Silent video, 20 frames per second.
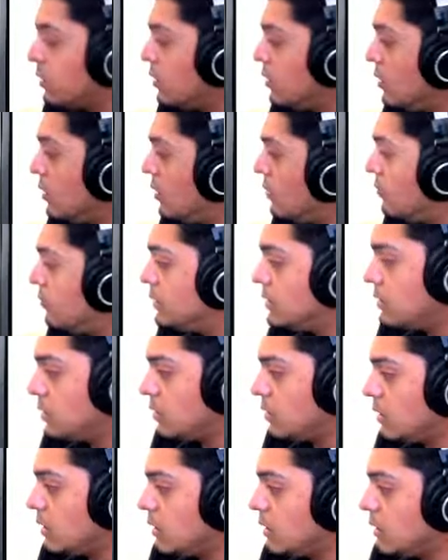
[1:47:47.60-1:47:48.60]
which is
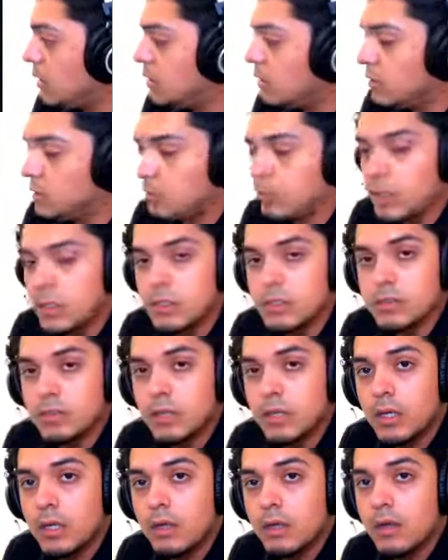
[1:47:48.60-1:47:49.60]
not an issue because we
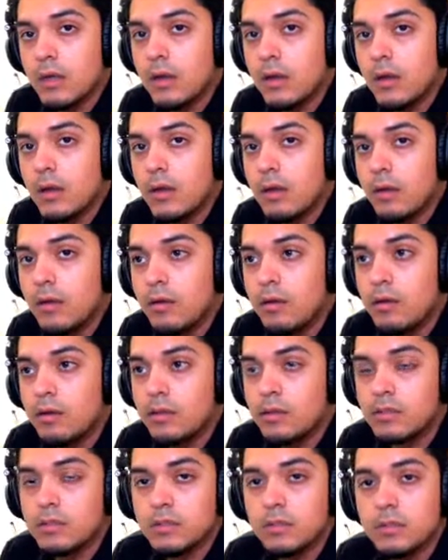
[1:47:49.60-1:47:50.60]
could.
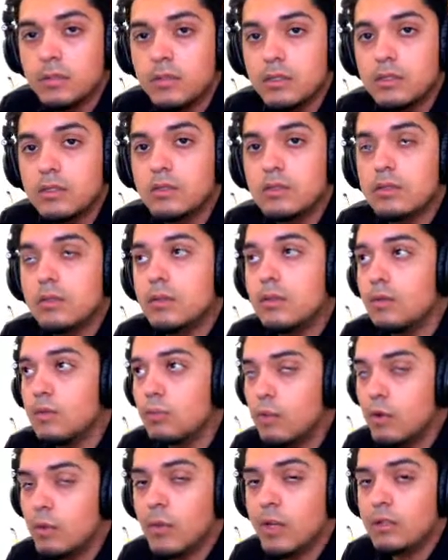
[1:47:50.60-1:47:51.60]
The
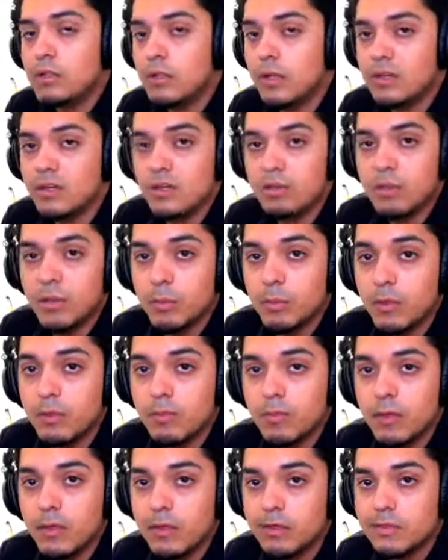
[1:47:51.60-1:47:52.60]
robot's not going to be
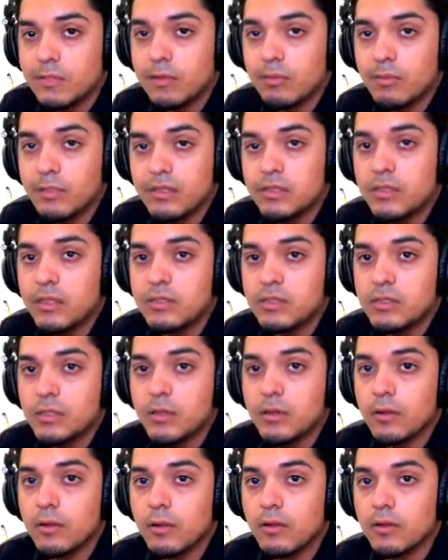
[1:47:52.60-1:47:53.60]
moving. It's going to be stationary
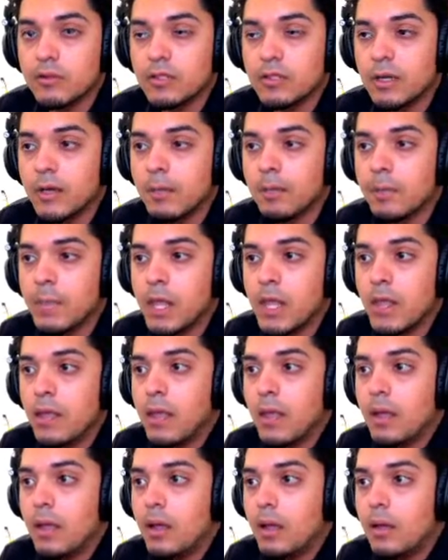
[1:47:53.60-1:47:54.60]
the whole time.
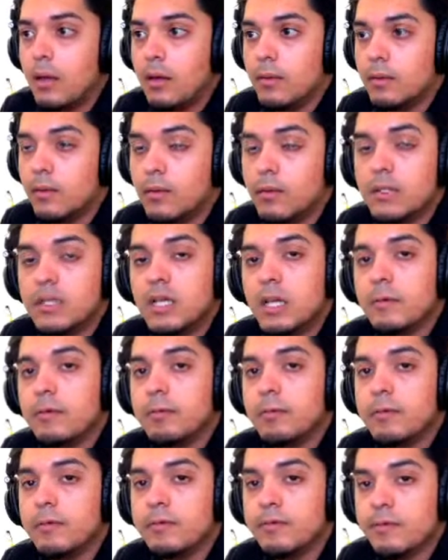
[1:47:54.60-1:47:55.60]
The only type of
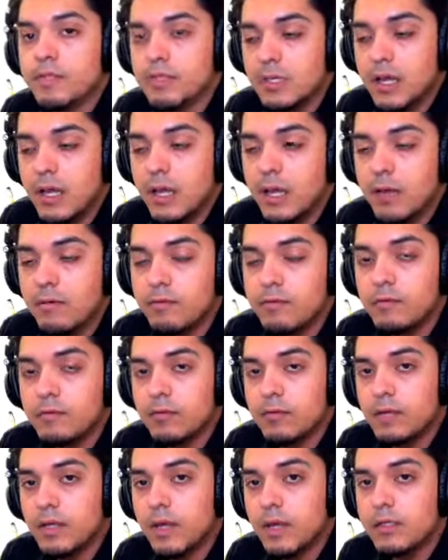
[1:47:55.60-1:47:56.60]
movement it's going to have is
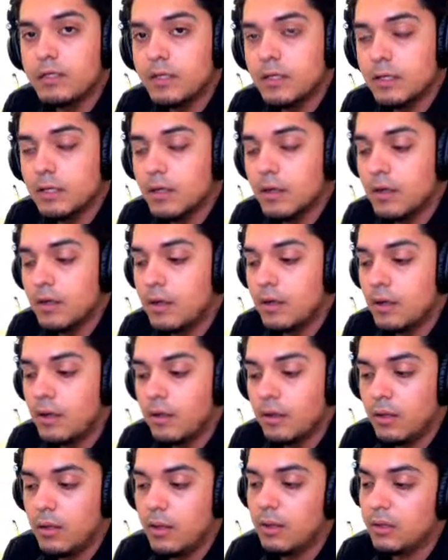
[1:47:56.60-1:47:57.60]
rotation
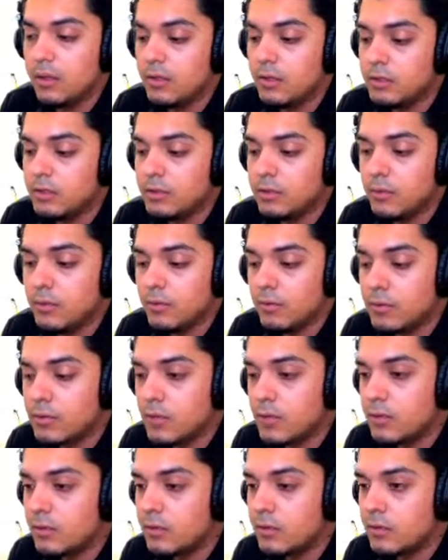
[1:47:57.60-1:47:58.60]
along its
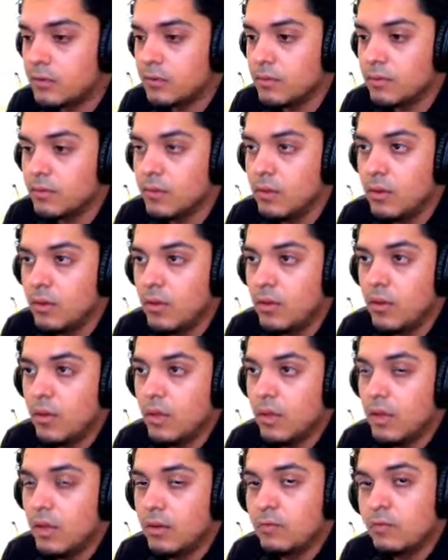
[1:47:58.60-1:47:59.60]
horizontal
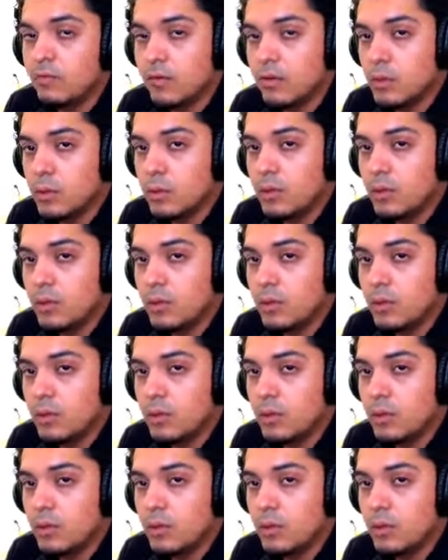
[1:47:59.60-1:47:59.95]
and vertical